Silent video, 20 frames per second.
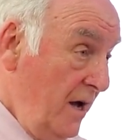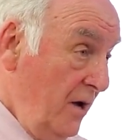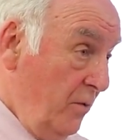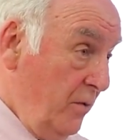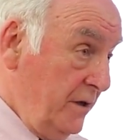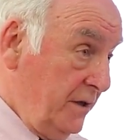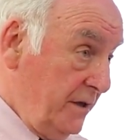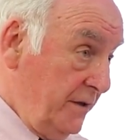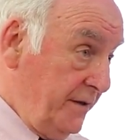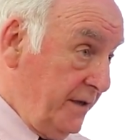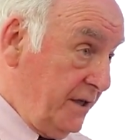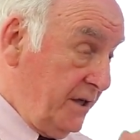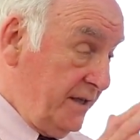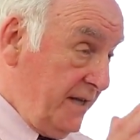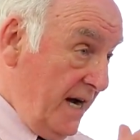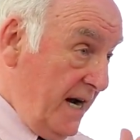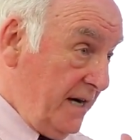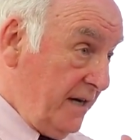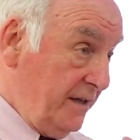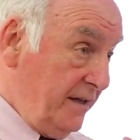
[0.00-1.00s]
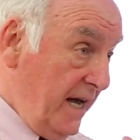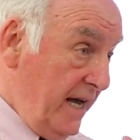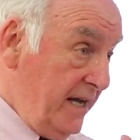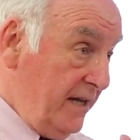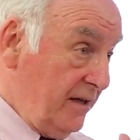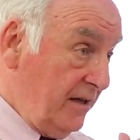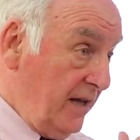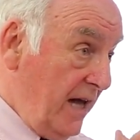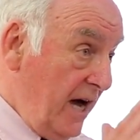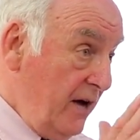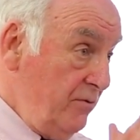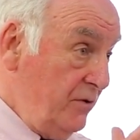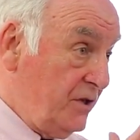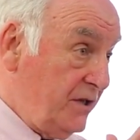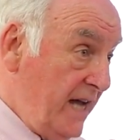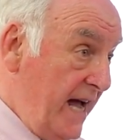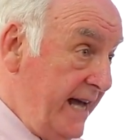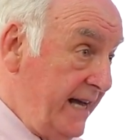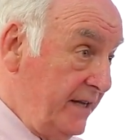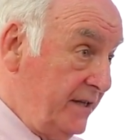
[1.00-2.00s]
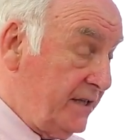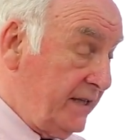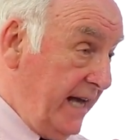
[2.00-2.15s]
which had the stark title, How Science